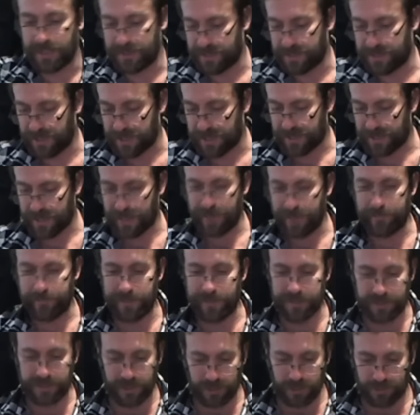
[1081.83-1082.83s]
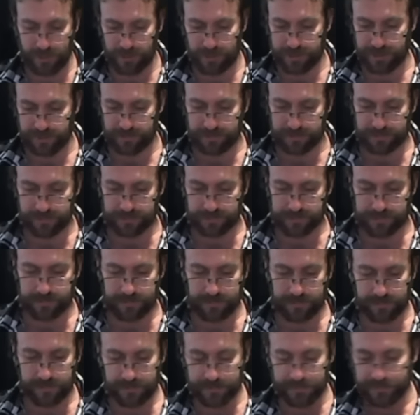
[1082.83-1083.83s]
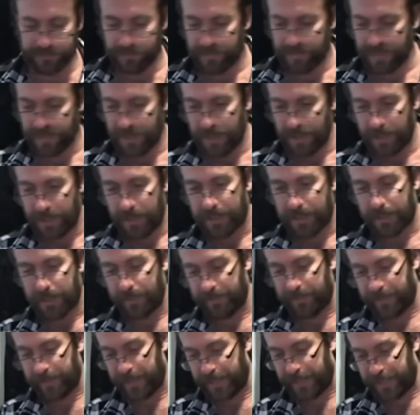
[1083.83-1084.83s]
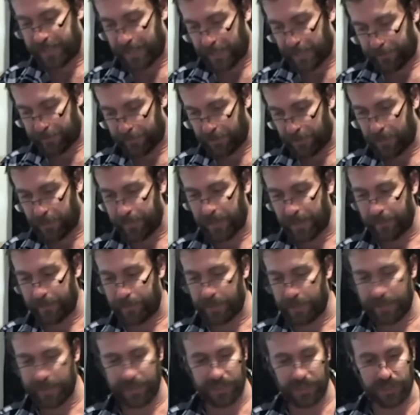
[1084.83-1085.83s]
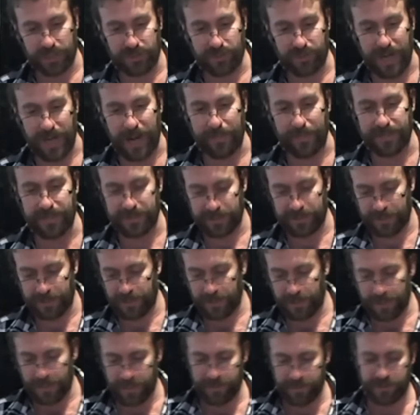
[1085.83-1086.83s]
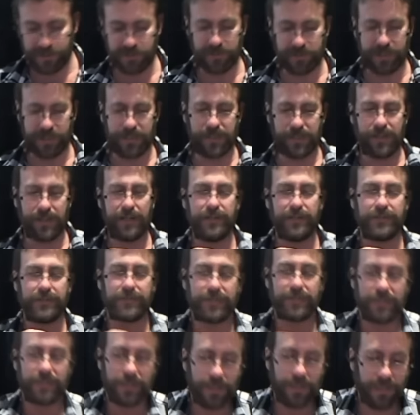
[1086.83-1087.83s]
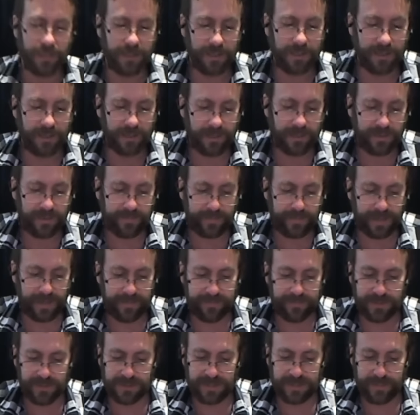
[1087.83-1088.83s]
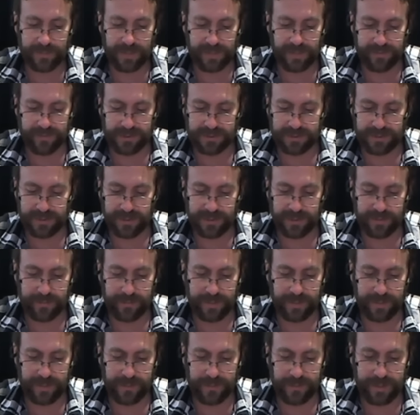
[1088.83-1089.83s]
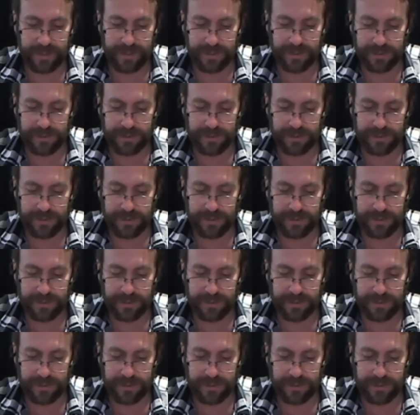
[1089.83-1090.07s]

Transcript: on. I've been told to be very careful about putting the straps on the Joy-Cons. My first time ever seeing them, by the way.